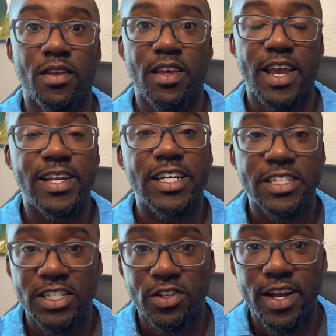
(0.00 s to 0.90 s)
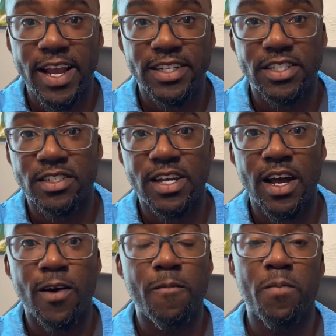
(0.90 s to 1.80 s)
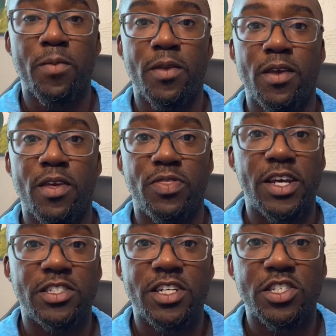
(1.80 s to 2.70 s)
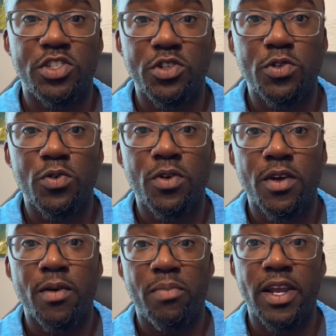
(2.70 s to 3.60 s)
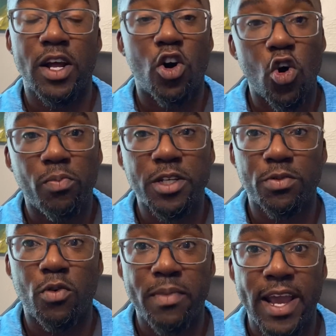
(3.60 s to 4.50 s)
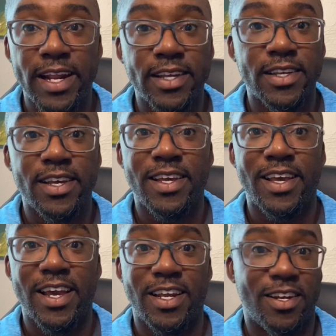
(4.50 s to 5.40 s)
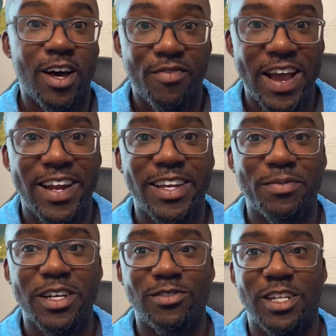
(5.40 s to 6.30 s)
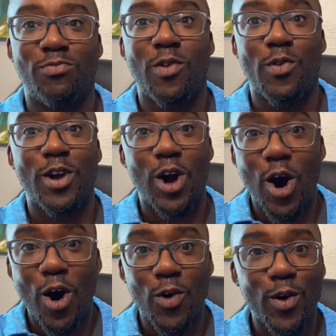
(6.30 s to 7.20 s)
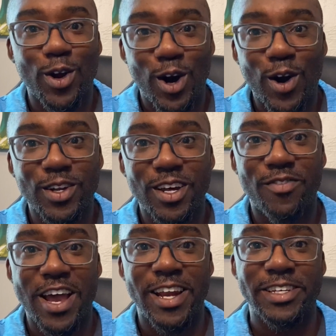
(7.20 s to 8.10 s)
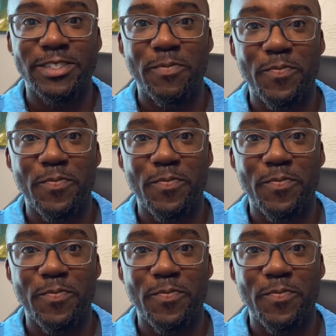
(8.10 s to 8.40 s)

And that's just your anxious style. That's just you being a hopeless romantic and a love addict, because that's what we're called. We're called love addicts.